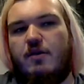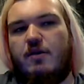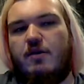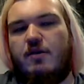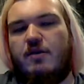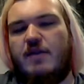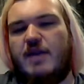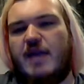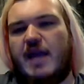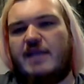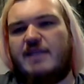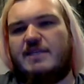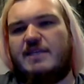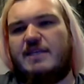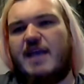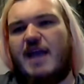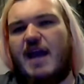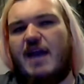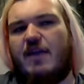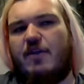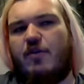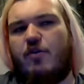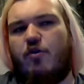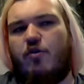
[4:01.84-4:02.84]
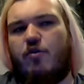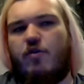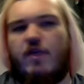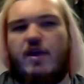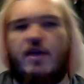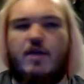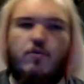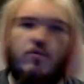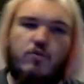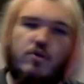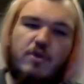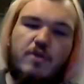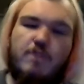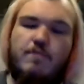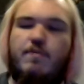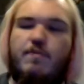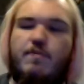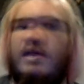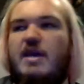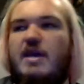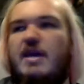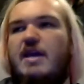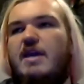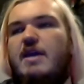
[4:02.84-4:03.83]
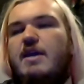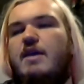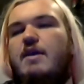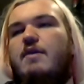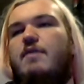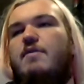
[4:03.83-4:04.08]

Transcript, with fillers: Next category would be